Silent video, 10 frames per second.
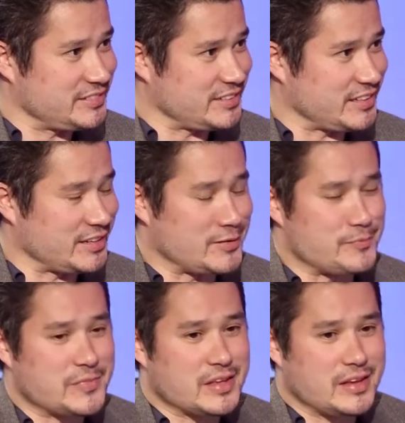Uh, um,
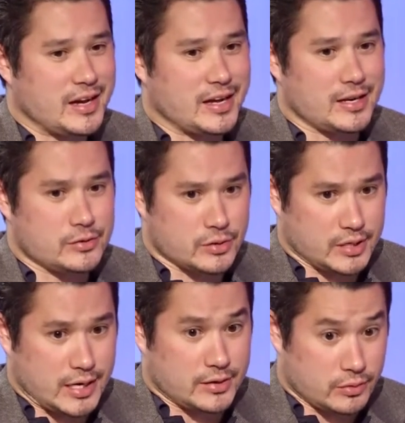I, I, knew a
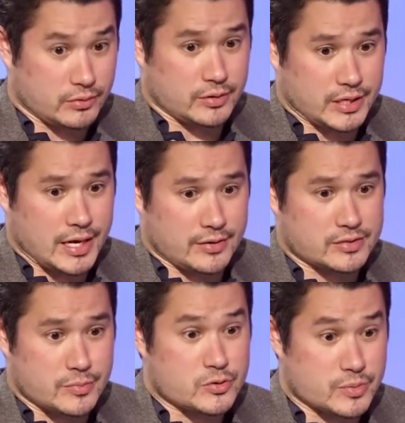guy, I know a guy who's,
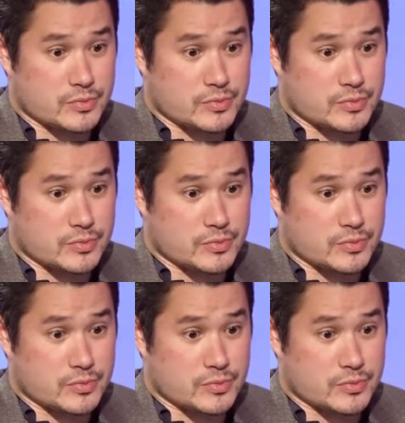a, who's,